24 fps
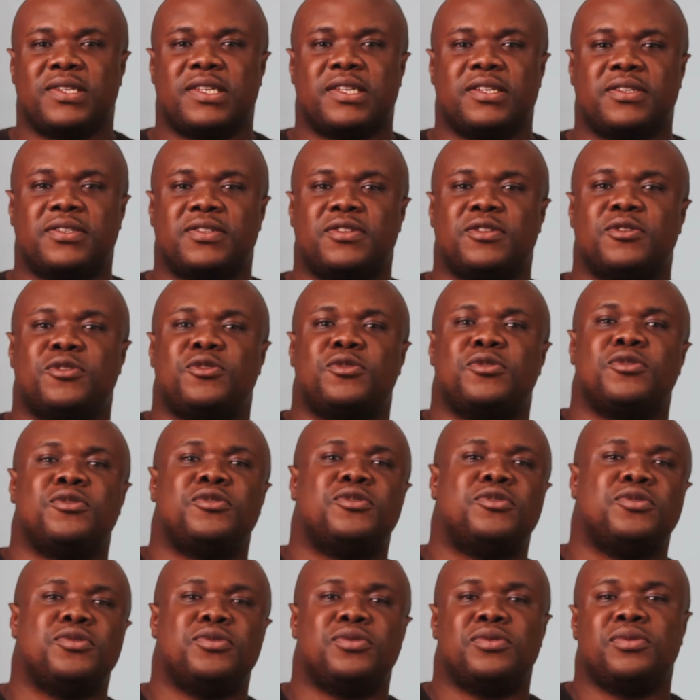is to
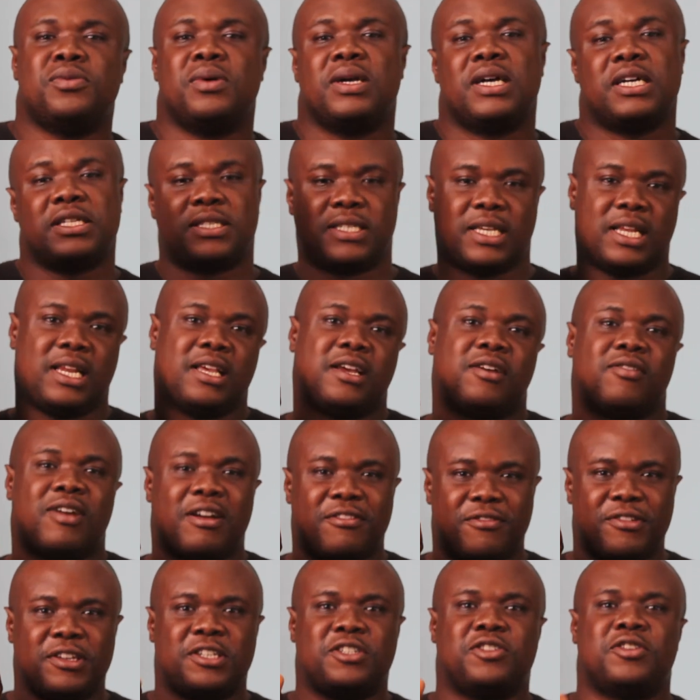do a
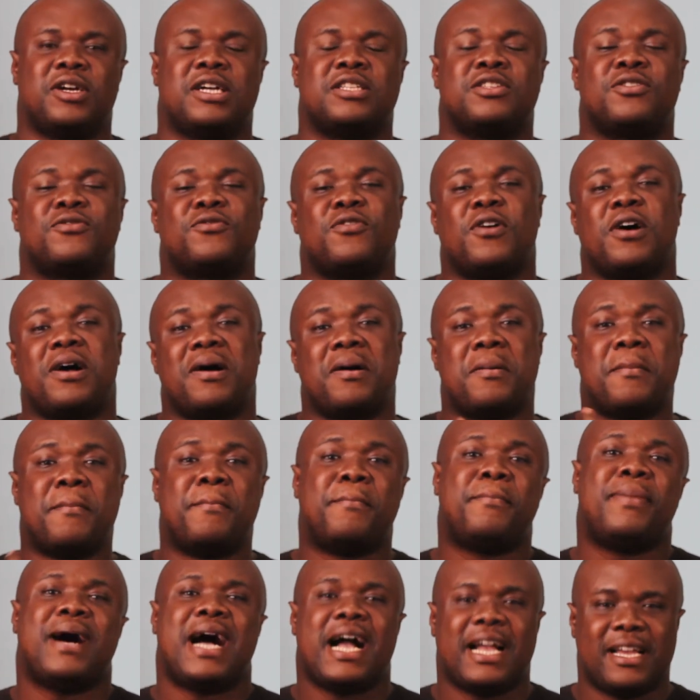telegraphic transfer
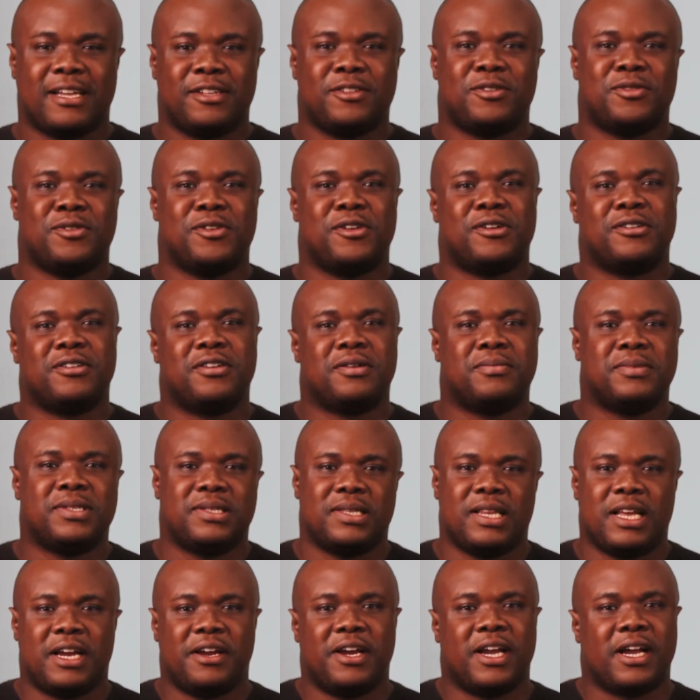back into your
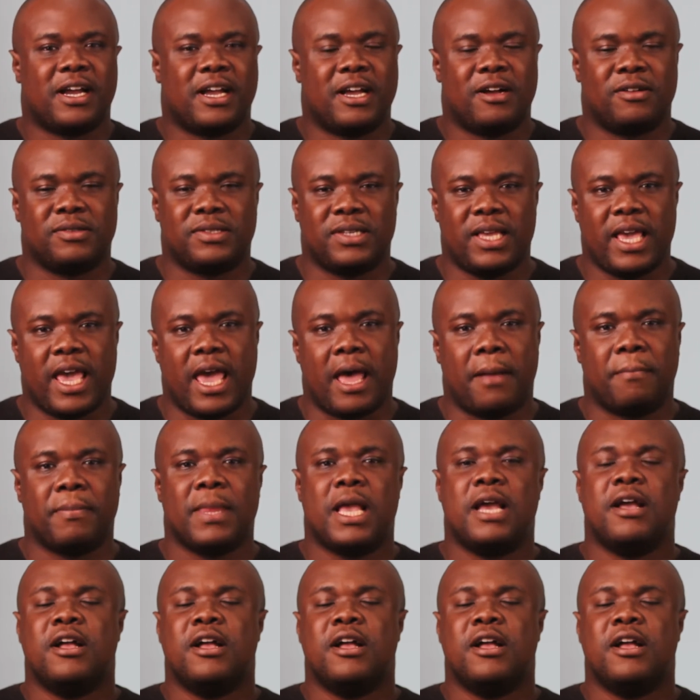domiciliary account here.